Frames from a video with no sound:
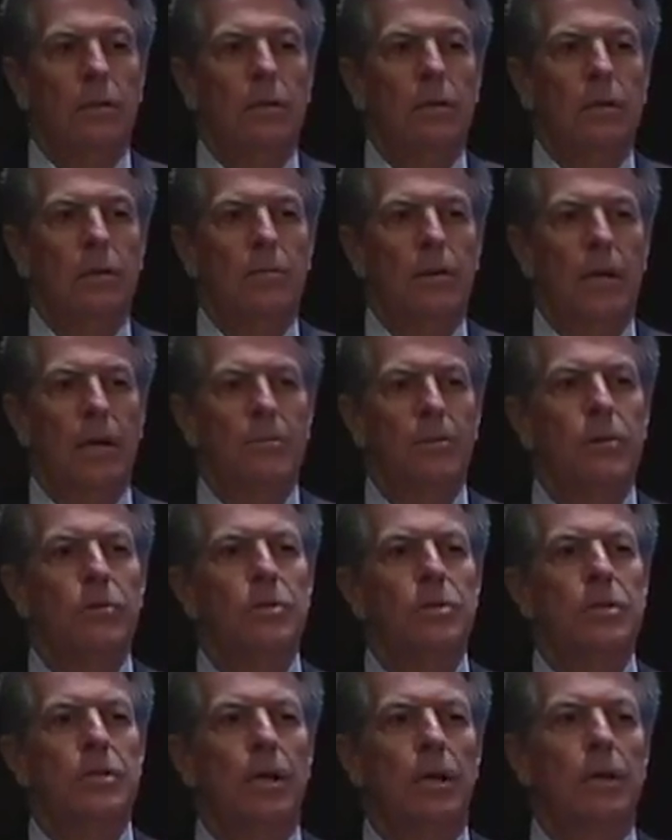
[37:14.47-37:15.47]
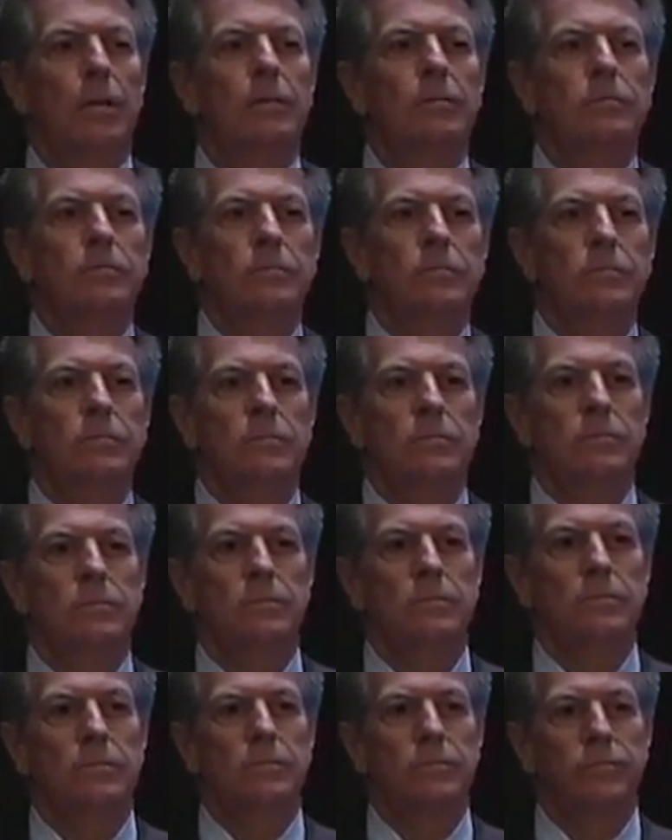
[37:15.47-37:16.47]
The baby was dead
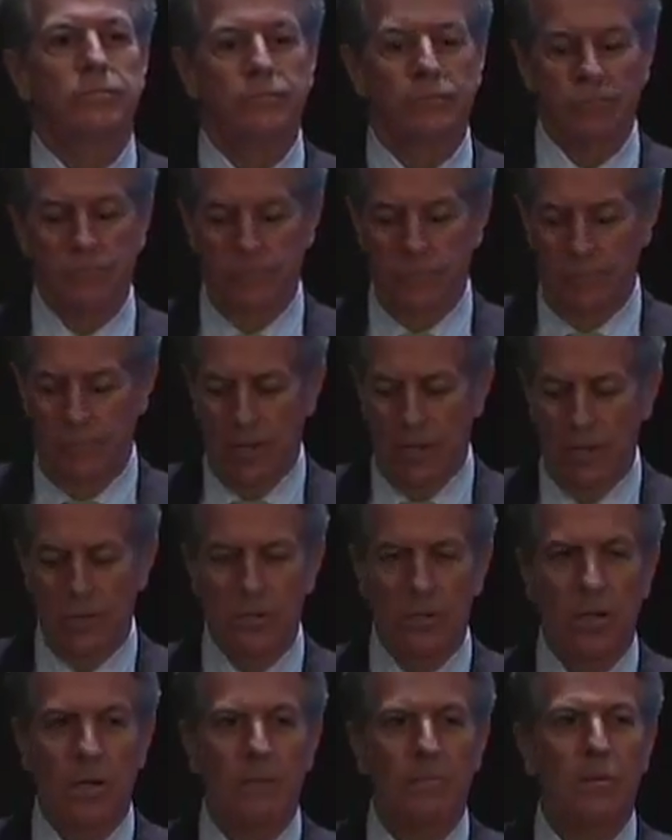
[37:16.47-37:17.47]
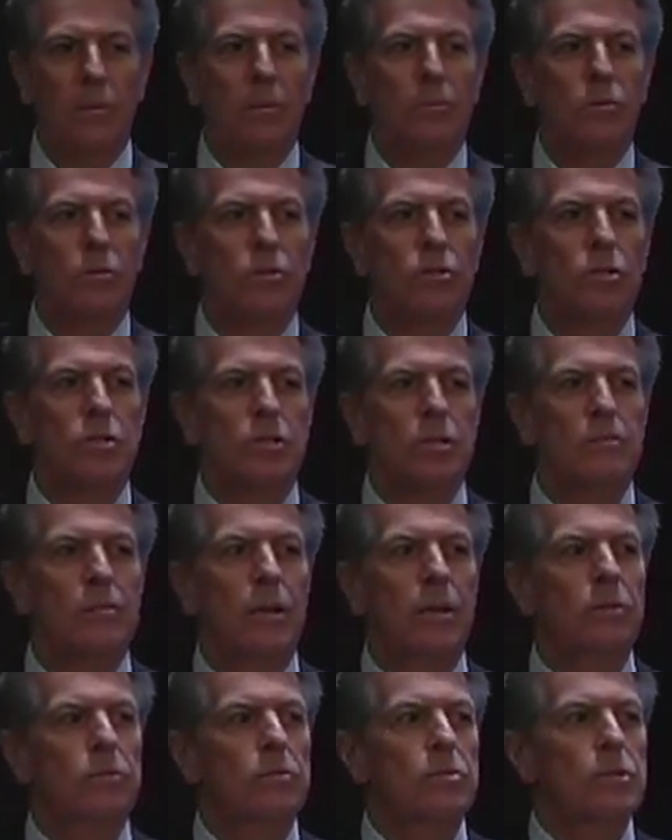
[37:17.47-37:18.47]
by the time the emergency
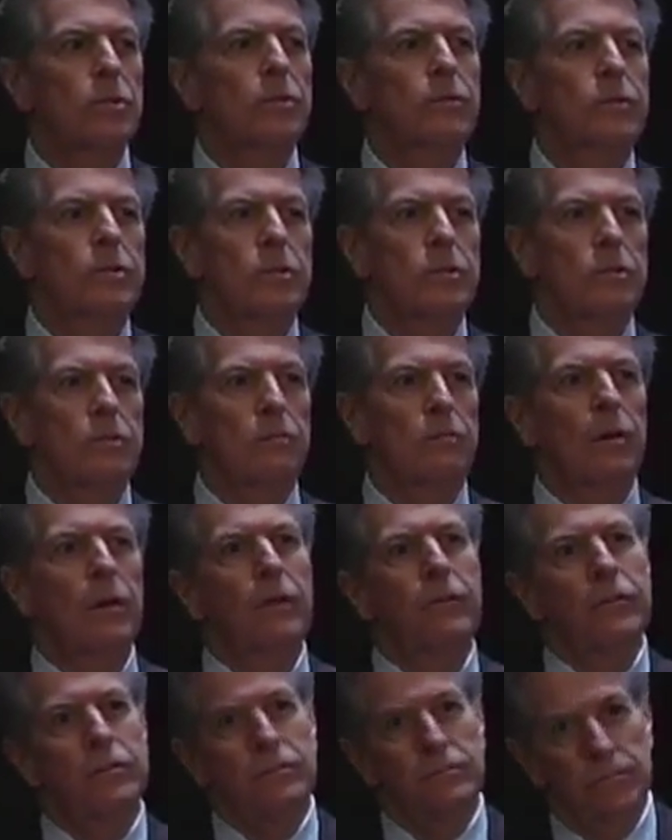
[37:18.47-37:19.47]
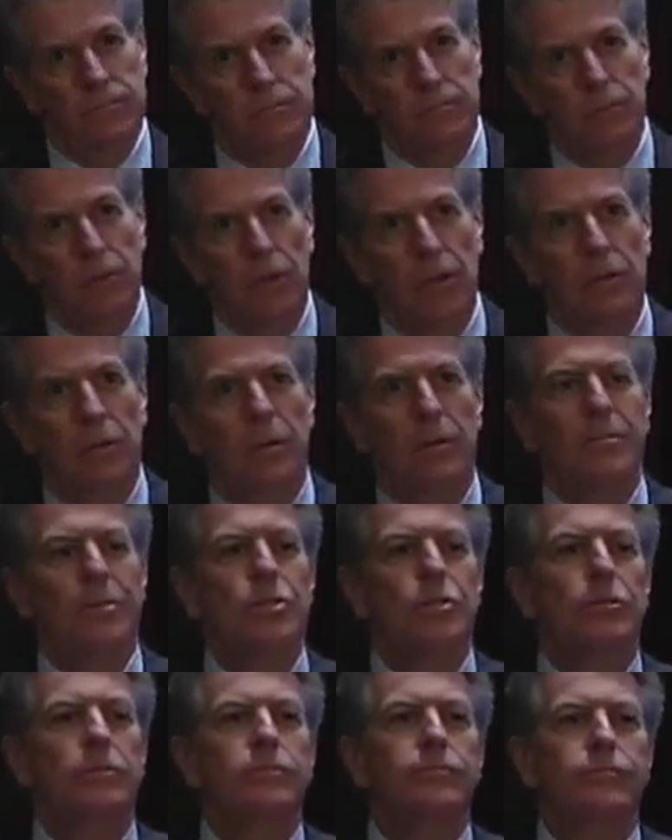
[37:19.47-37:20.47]
medical services arrived, brain
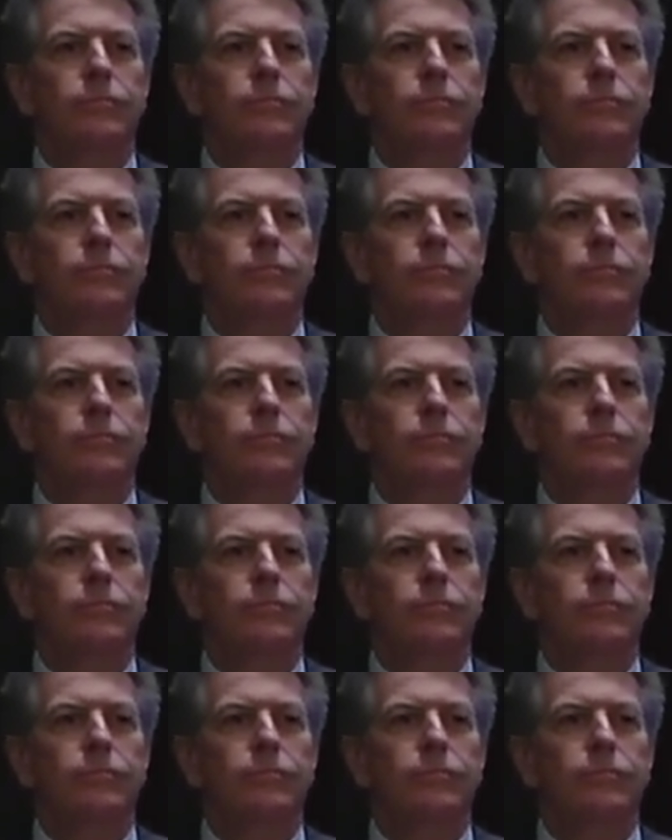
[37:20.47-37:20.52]
damage.